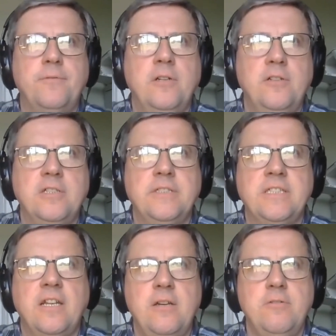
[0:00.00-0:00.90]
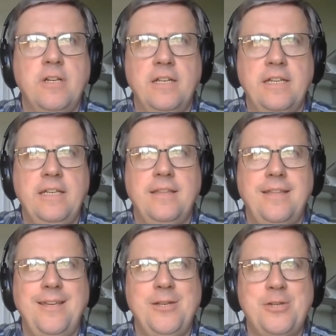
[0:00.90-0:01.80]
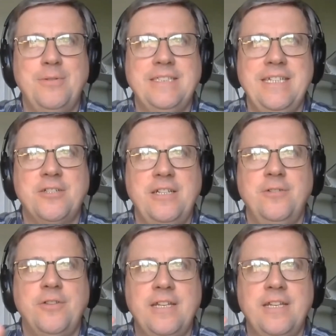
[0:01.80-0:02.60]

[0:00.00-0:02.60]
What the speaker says: For a lot of us locally, the issue is actually not